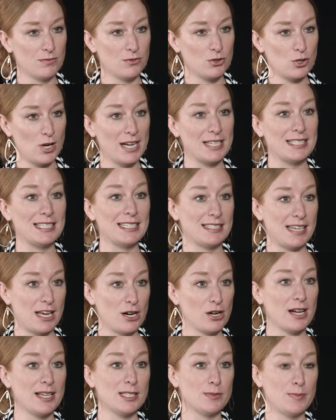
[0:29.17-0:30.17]
trying to
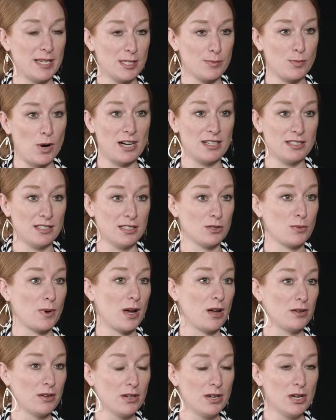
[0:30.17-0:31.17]
standardize best practices
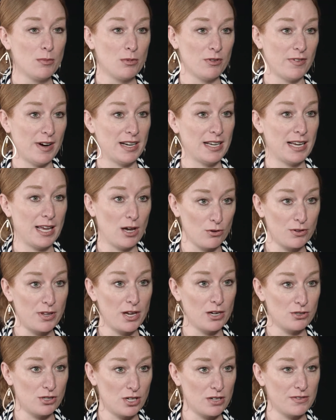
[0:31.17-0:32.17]
around providing
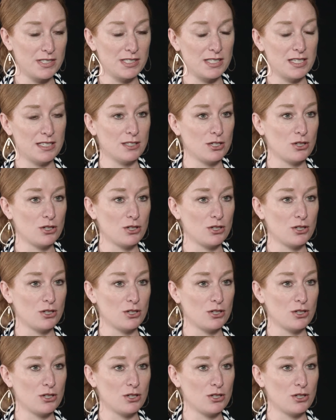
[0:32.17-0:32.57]
healthcare services.